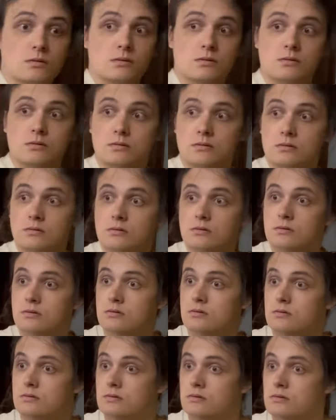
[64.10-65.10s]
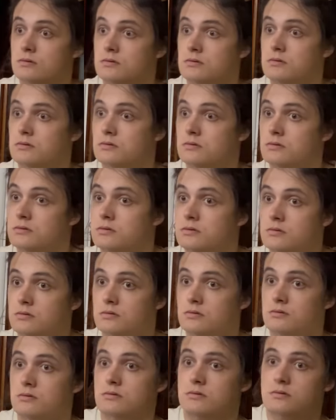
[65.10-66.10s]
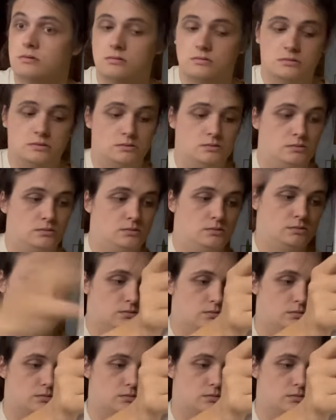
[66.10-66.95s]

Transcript: No one is speaking in this clip.